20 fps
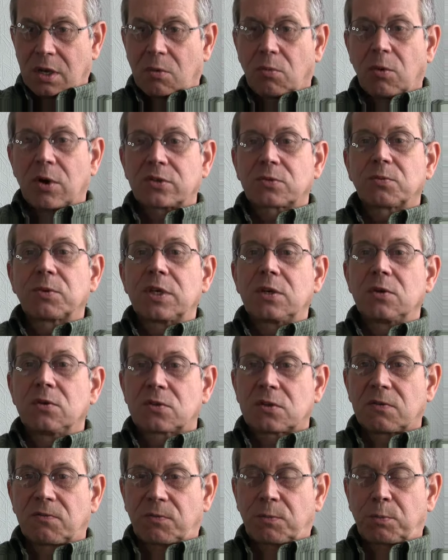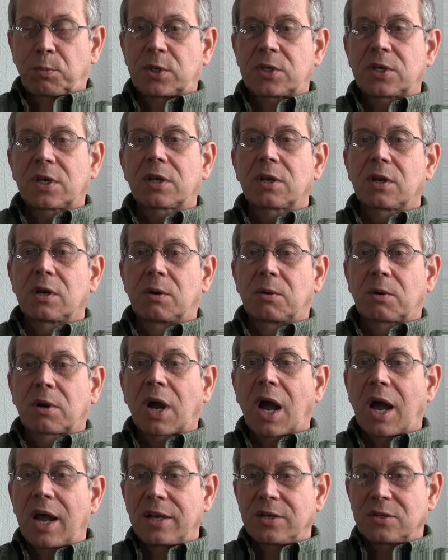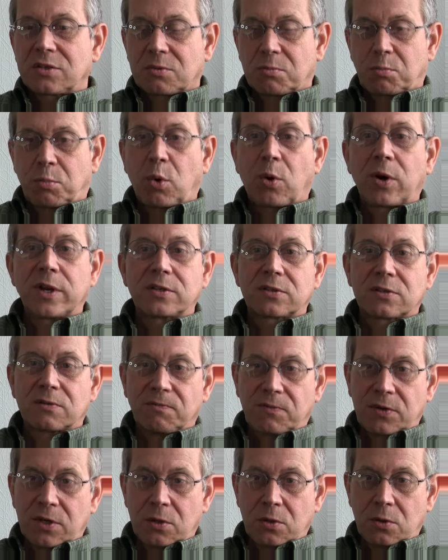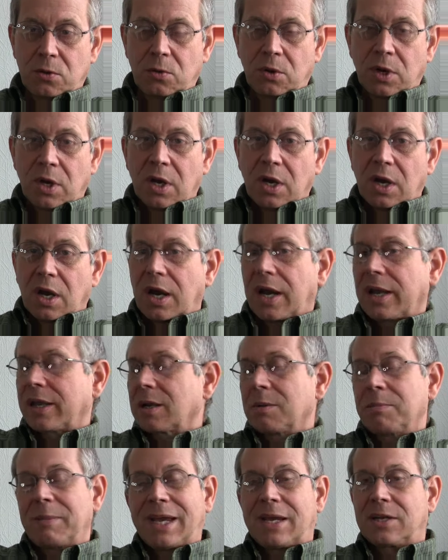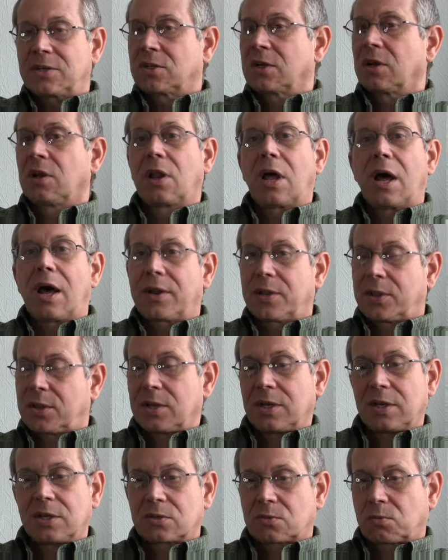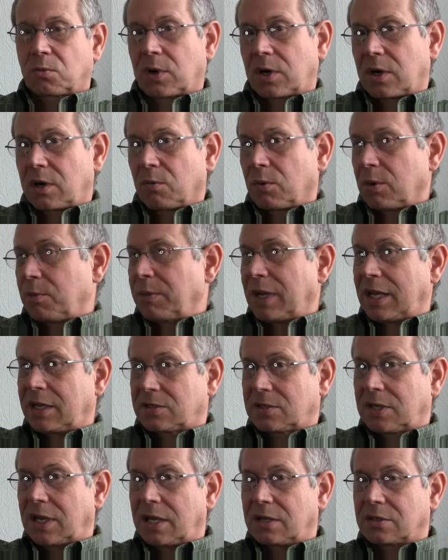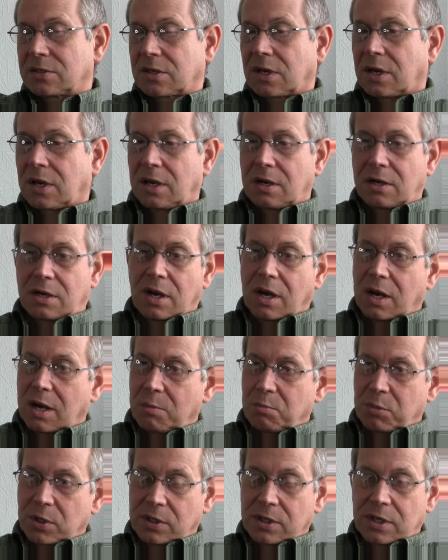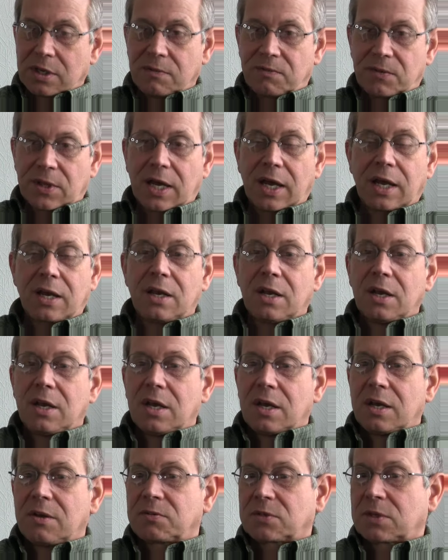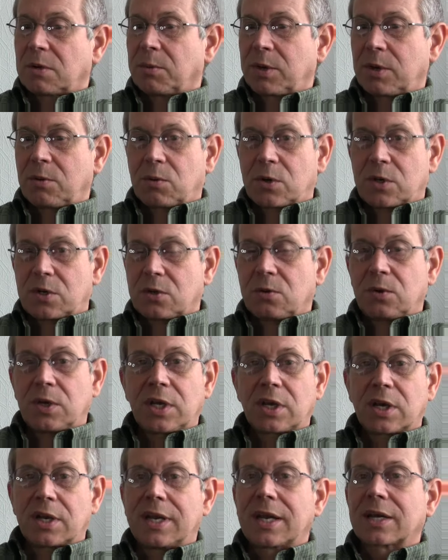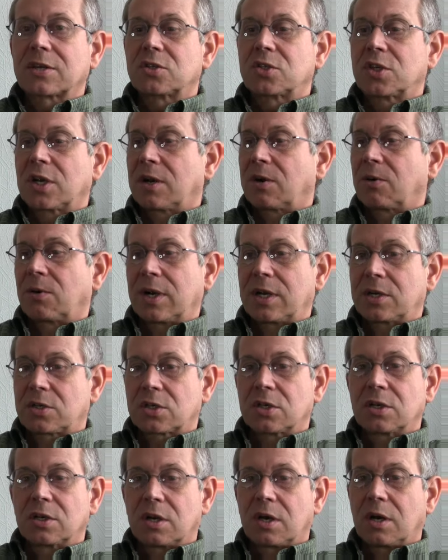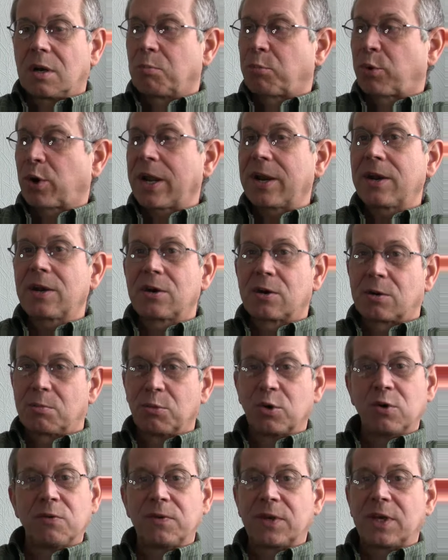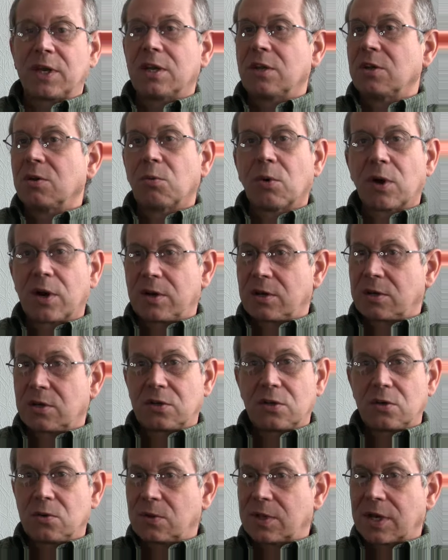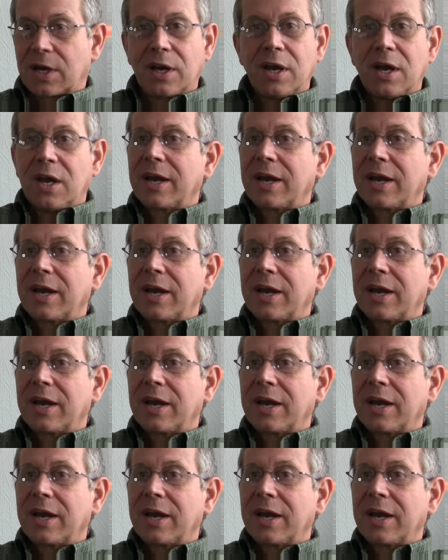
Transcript: once we use it for particular kinds of points of view, I can imagine a lot of things where it would make sense. I believe that if somebody were doing a next generation Predator movie and you wanted to do the